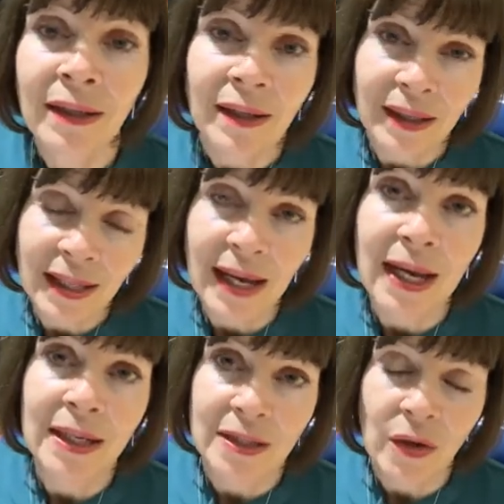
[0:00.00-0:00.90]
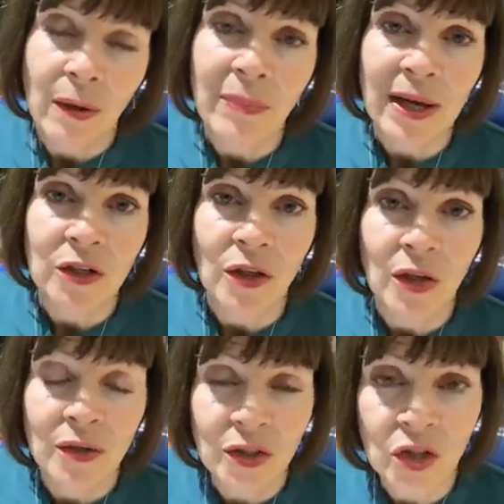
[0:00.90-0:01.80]
Again, it's going back to
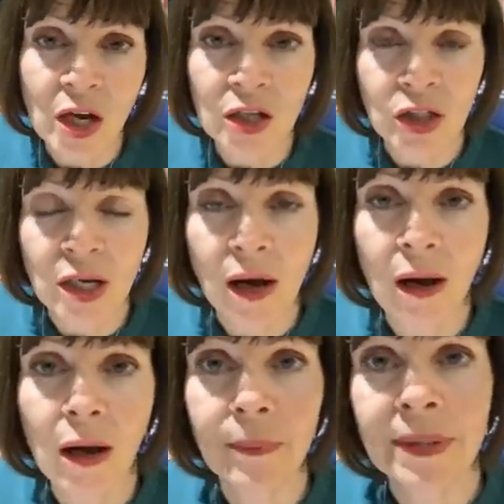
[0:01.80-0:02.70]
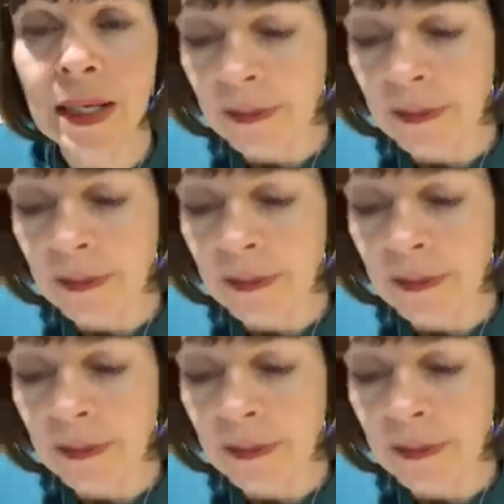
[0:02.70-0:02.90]
those starchy carbs.